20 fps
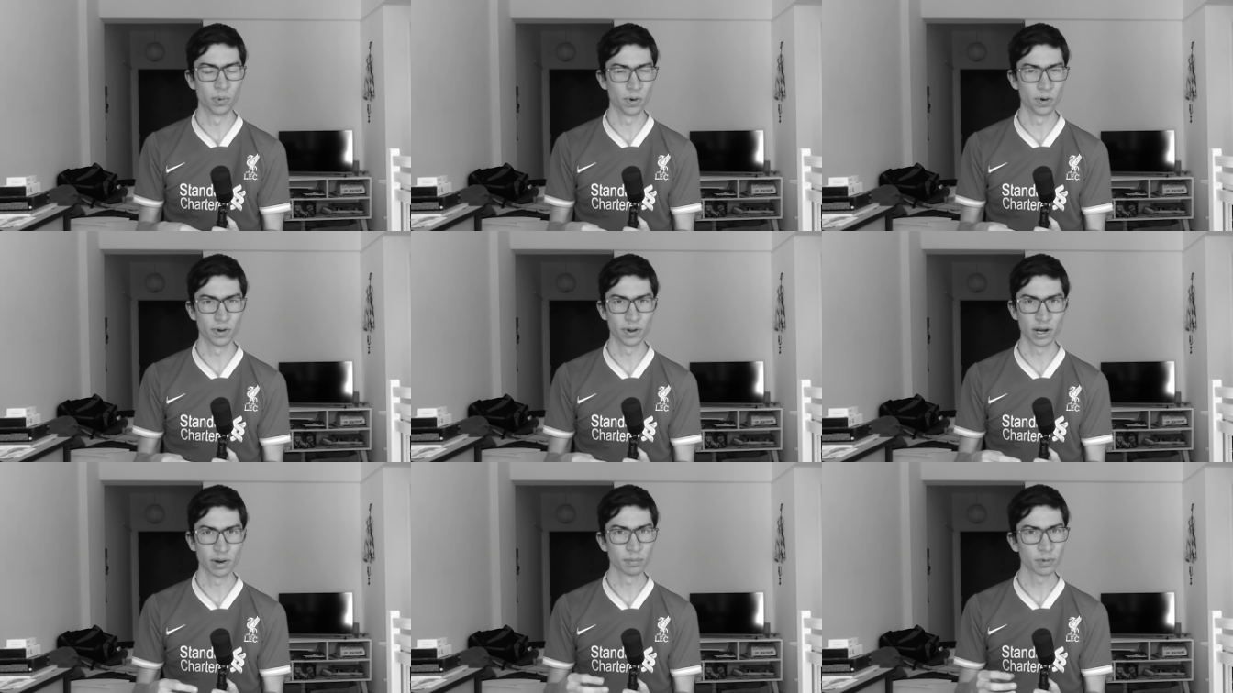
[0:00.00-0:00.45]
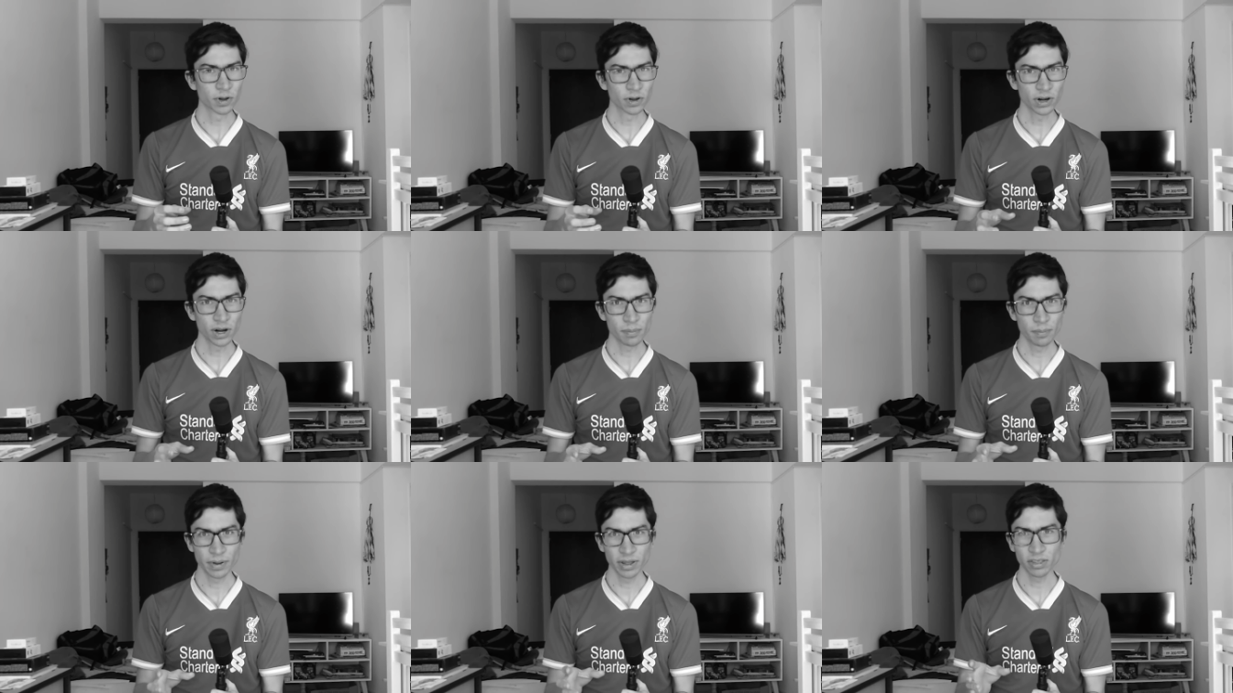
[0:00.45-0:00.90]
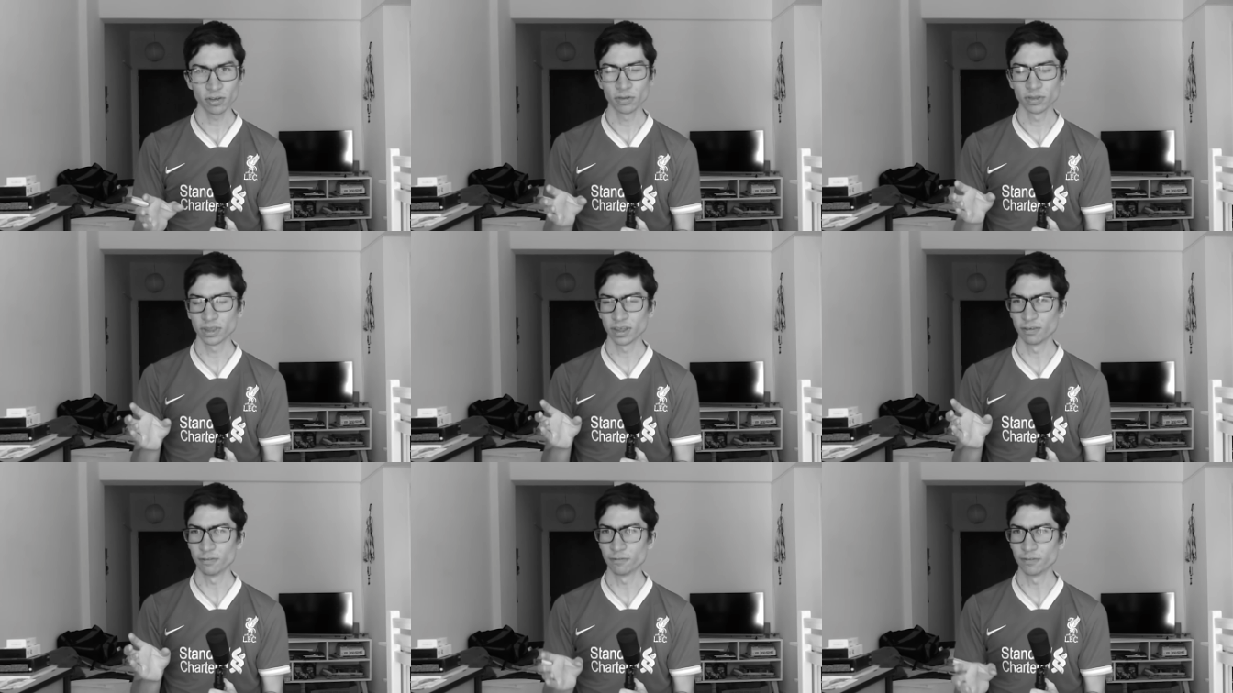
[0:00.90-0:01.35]
but I'm gonna bet
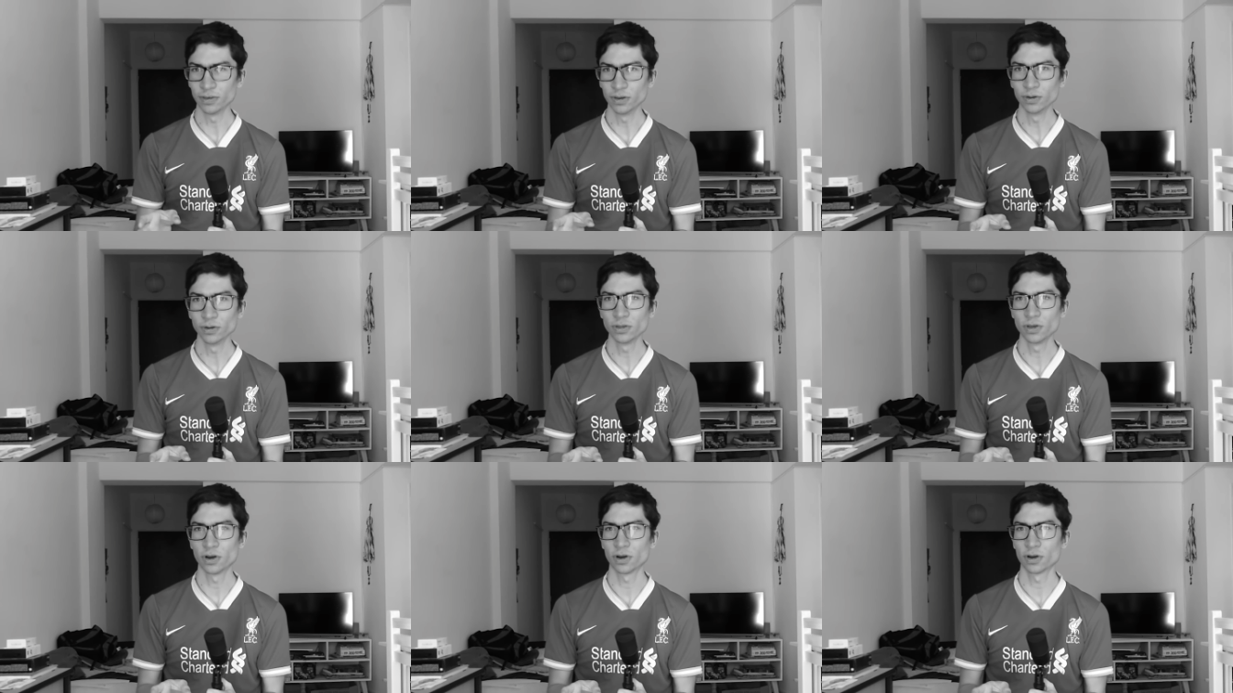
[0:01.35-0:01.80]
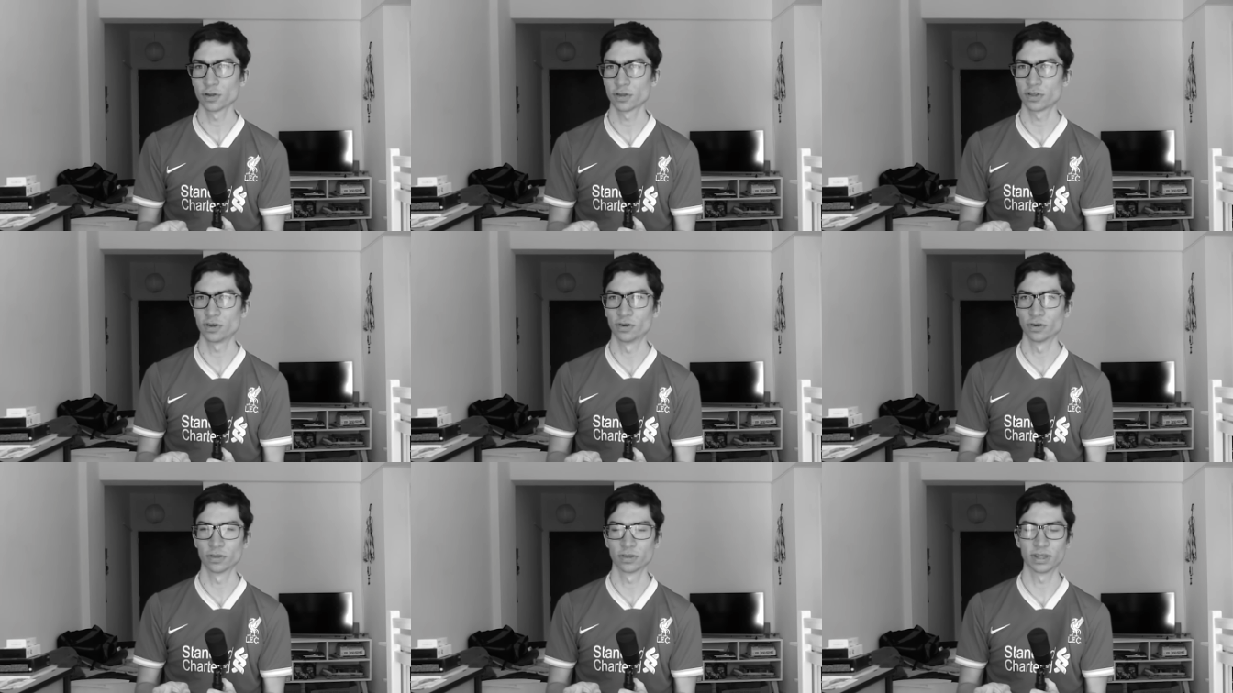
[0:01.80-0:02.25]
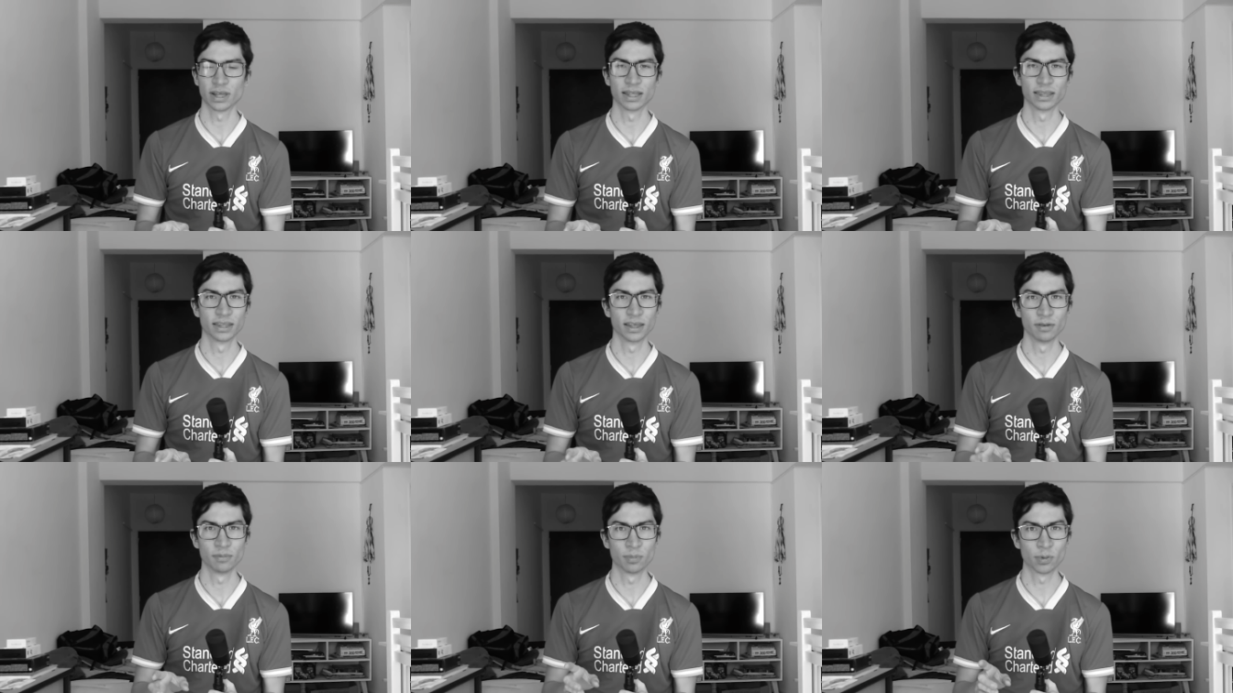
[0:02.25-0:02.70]
on the few youngsters
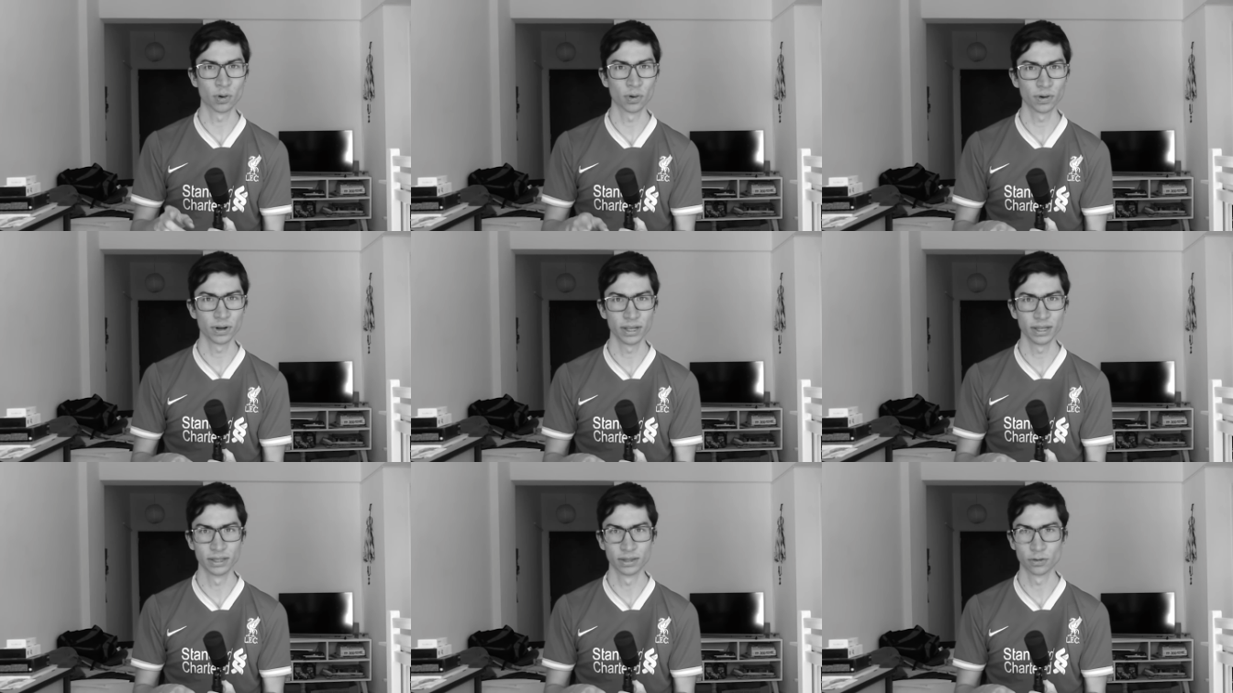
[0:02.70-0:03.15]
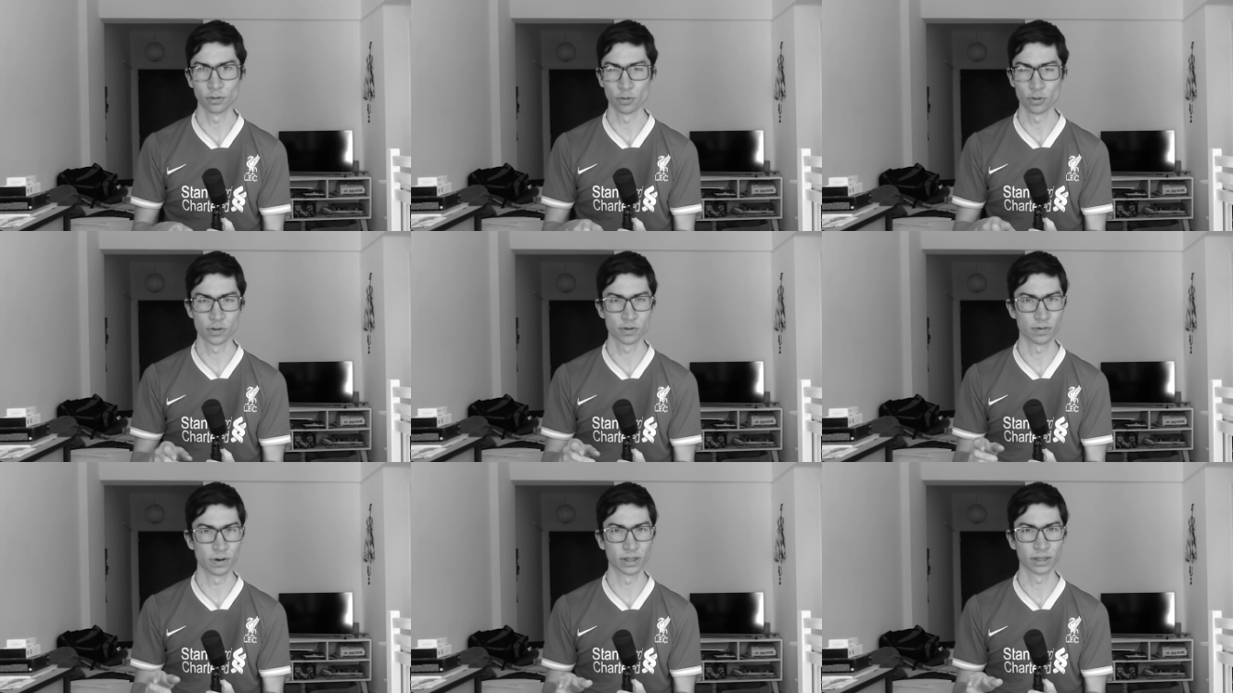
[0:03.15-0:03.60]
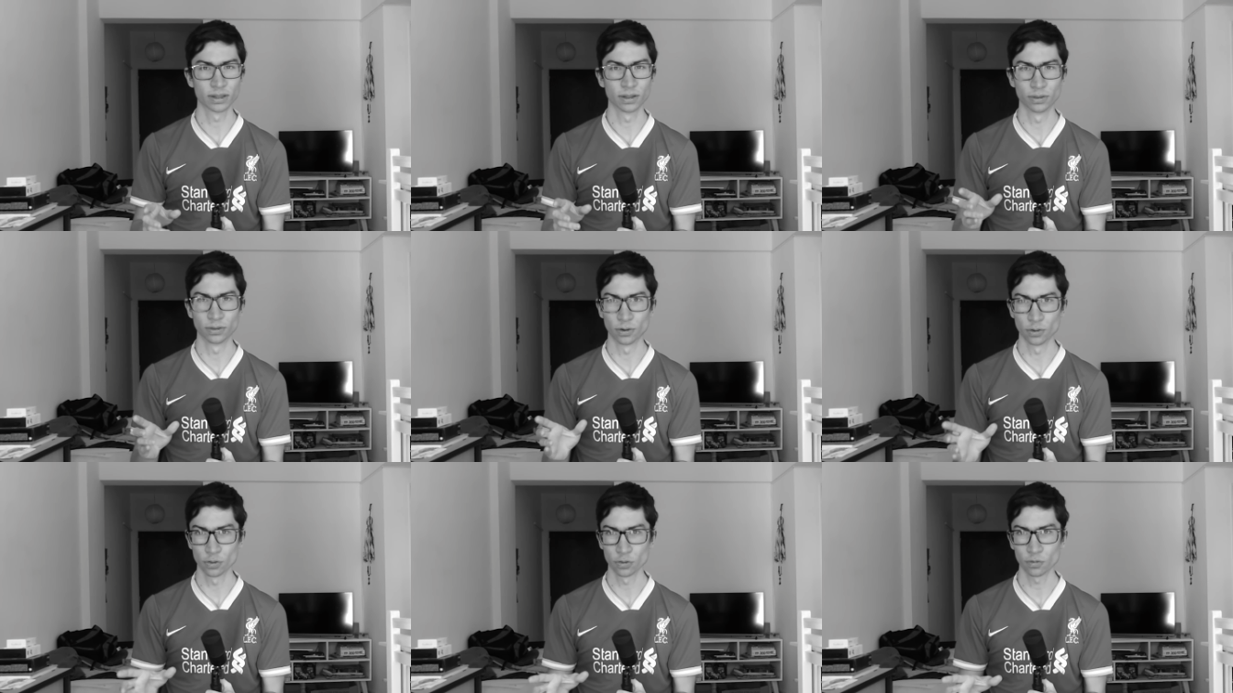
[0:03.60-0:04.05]
that they brought in to
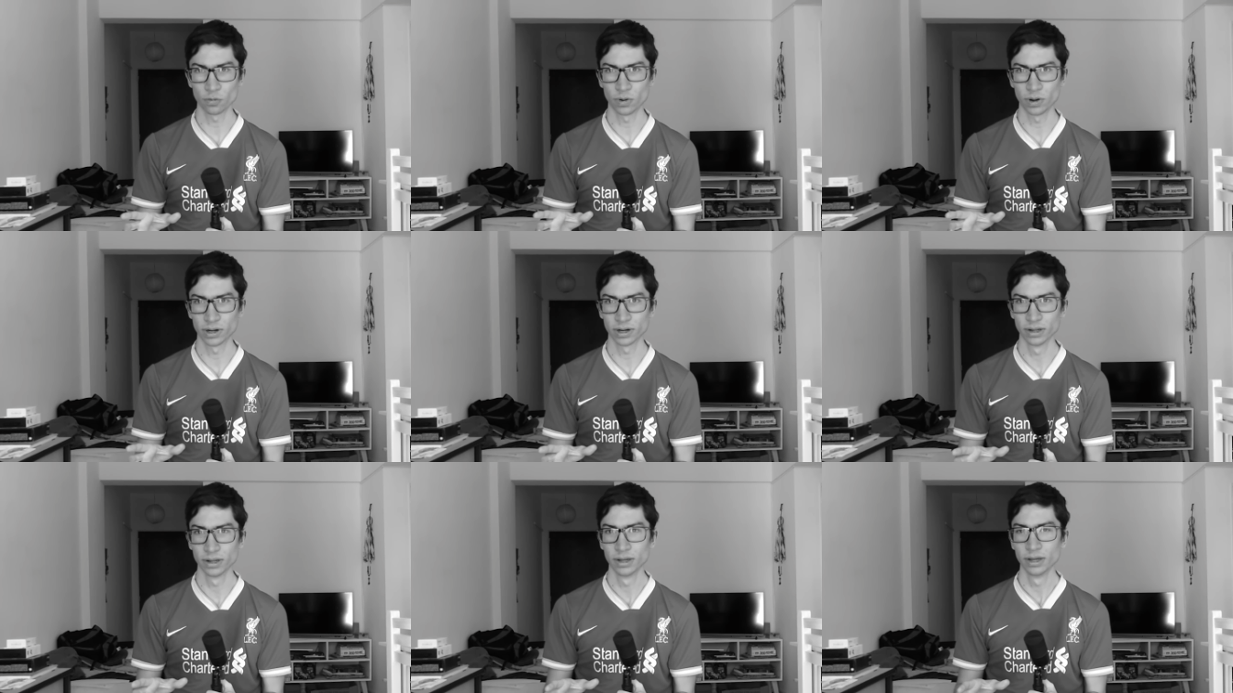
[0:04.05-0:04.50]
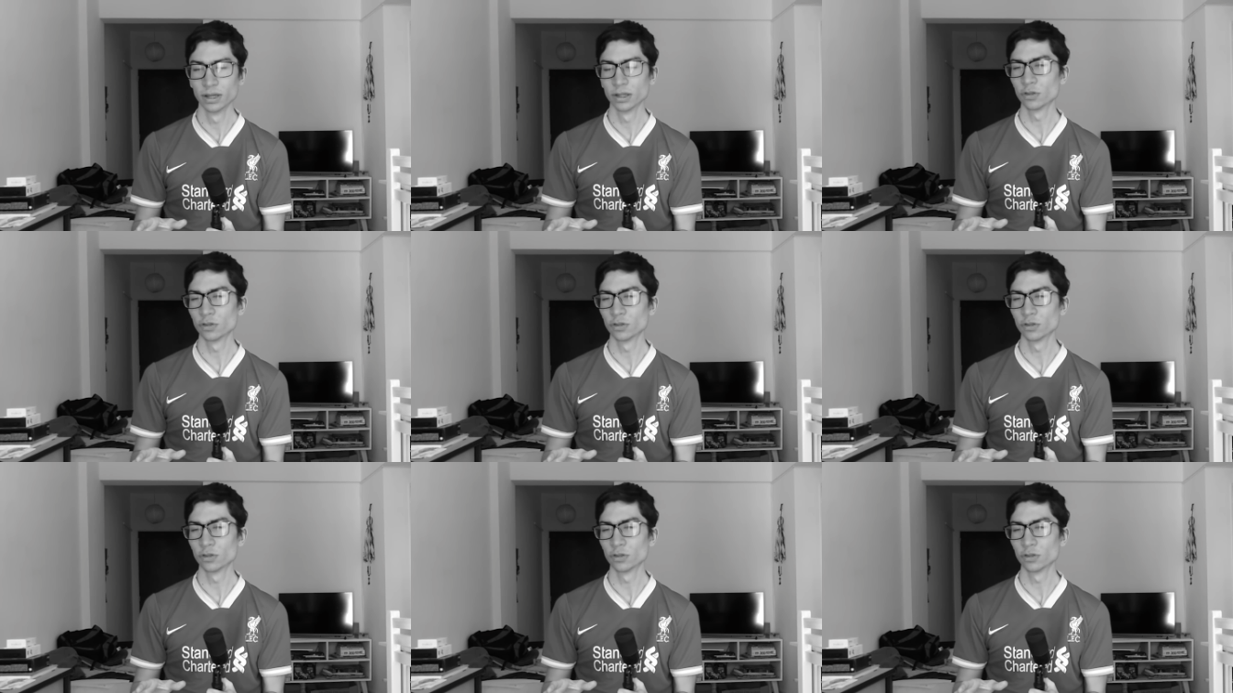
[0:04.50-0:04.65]
strengthen their squad